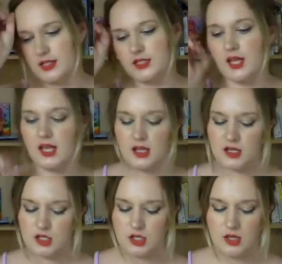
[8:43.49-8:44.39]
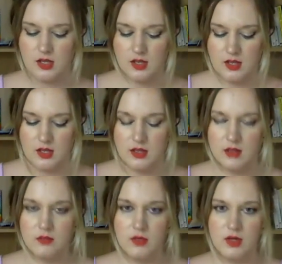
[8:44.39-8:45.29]
sage,
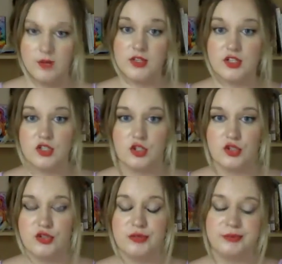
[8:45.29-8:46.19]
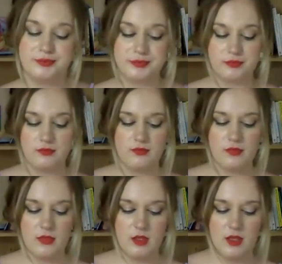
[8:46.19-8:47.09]
and what I would do
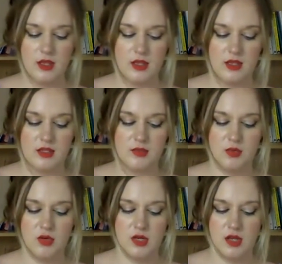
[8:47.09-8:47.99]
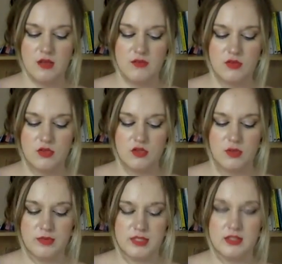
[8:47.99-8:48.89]
is put a few
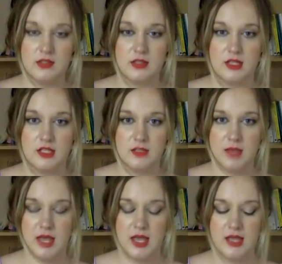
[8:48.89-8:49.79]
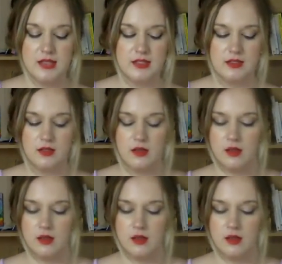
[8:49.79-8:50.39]
drops into my hands,